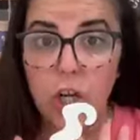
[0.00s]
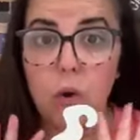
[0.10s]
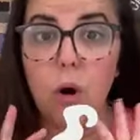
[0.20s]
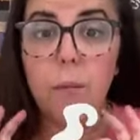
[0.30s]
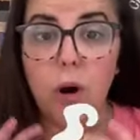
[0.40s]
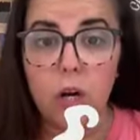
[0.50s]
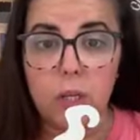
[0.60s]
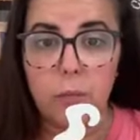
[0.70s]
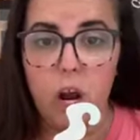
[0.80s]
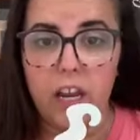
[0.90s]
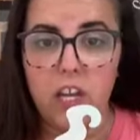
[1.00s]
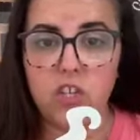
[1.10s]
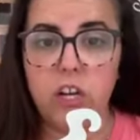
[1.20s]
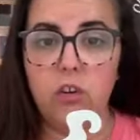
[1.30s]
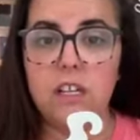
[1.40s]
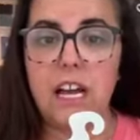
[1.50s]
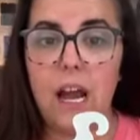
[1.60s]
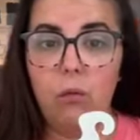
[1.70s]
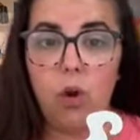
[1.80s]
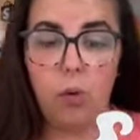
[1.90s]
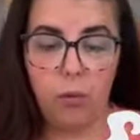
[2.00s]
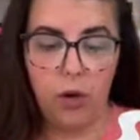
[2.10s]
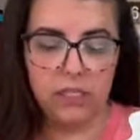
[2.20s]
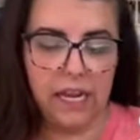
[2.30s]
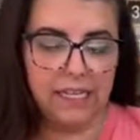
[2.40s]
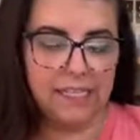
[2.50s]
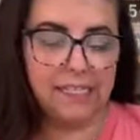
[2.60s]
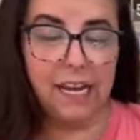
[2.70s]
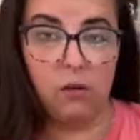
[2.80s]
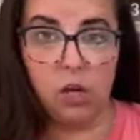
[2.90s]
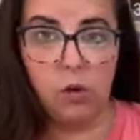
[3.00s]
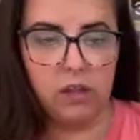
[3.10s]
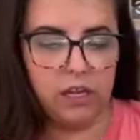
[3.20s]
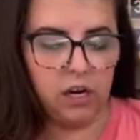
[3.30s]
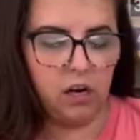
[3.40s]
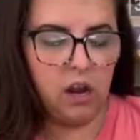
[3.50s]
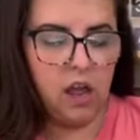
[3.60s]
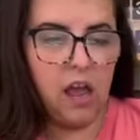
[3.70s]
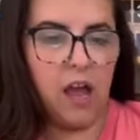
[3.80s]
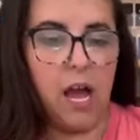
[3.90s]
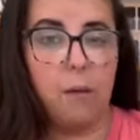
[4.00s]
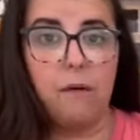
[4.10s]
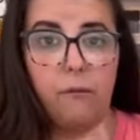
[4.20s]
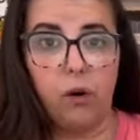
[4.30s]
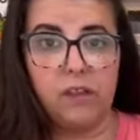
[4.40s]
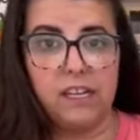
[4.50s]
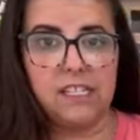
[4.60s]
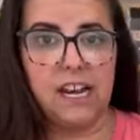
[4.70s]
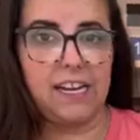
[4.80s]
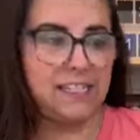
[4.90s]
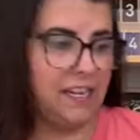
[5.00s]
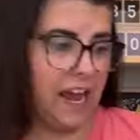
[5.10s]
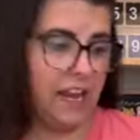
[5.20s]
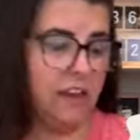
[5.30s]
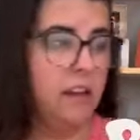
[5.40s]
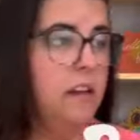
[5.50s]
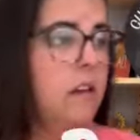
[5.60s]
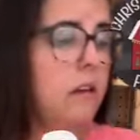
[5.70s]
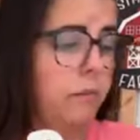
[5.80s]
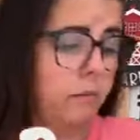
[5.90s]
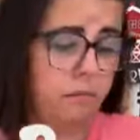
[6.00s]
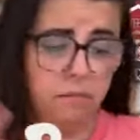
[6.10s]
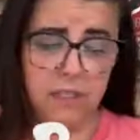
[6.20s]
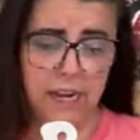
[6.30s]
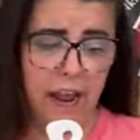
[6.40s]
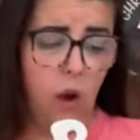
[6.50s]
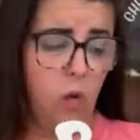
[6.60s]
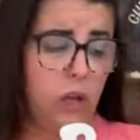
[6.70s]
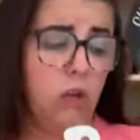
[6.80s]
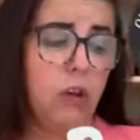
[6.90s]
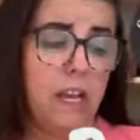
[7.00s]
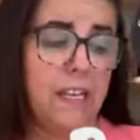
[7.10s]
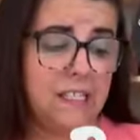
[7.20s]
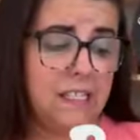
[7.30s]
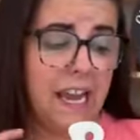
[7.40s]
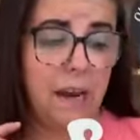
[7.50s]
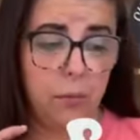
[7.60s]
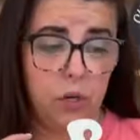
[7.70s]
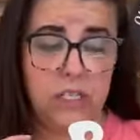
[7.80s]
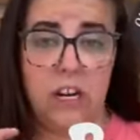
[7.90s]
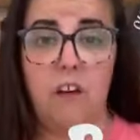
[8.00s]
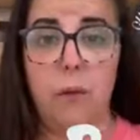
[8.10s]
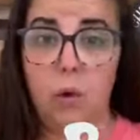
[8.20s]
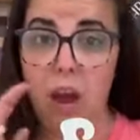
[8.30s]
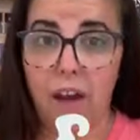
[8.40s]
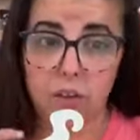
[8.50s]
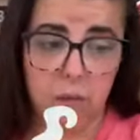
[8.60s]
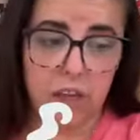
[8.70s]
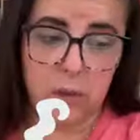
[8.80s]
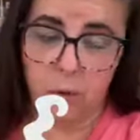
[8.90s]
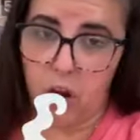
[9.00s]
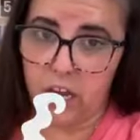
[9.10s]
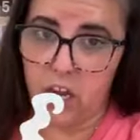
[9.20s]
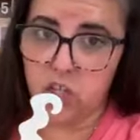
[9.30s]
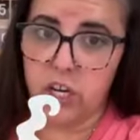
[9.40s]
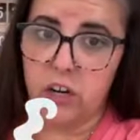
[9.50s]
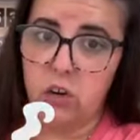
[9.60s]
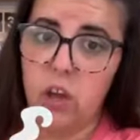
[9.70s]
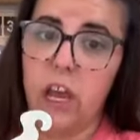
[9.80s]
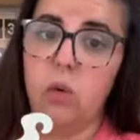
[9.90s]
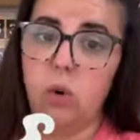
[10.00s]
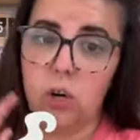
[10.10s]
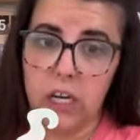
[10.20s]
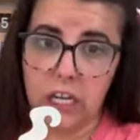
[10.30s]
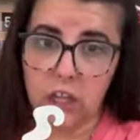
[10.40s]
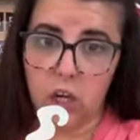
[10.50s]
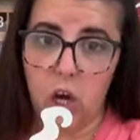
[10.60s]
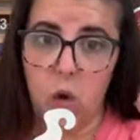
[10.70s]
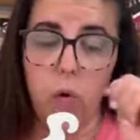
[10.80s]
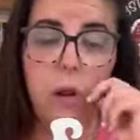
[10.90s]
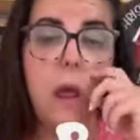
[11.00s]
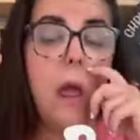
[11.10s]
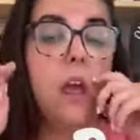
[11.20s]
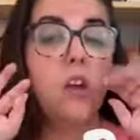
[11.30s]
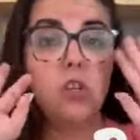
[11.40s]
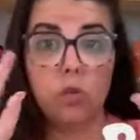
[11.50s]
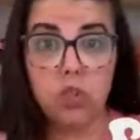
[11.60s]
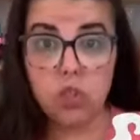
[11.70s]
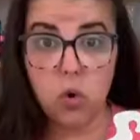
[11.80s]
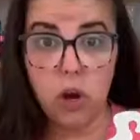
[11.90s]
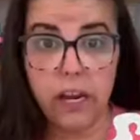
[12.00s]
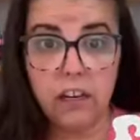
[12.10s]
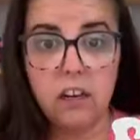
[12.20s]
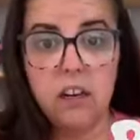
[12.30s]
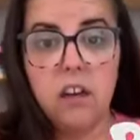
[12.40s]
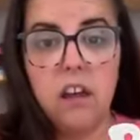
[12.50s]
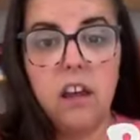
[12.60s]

you are part of the broadcast channel because I will go put a discount code in there for this guy today. Today only you can get 10% off, but you have to be in the broadcast channel in order to get the code. So to join,